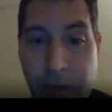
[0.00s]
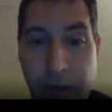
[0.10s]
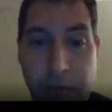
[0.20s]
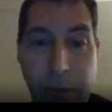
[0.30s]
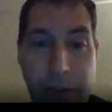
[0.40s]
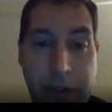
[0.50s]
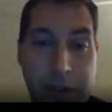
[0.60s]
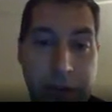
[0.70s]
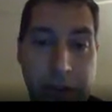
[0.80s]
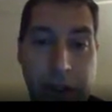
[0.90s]
but in
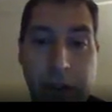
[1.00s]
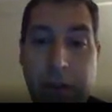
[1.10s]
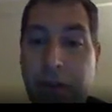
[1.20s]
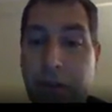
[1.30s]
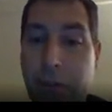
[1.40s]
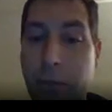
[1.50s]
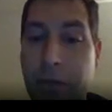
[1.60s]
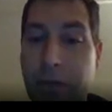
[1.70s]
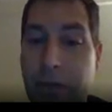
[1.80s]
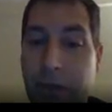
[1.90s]
this case, we
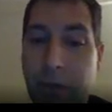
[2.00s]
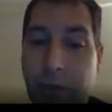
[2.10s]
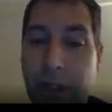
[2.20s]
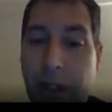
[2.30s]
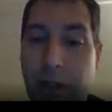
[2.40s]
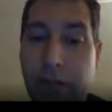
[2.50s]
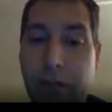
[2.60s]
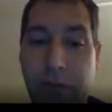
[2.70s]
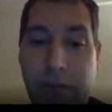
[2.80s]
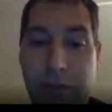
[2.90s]
see that we have a
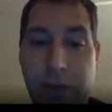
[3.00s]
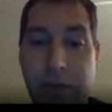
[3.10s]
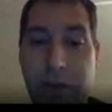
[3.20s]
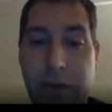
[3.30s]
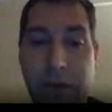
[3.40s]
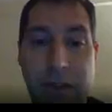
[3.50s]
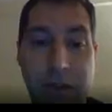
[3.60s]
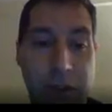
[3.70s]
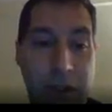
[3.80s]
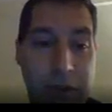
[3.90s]
filled D
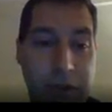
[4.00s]
shell.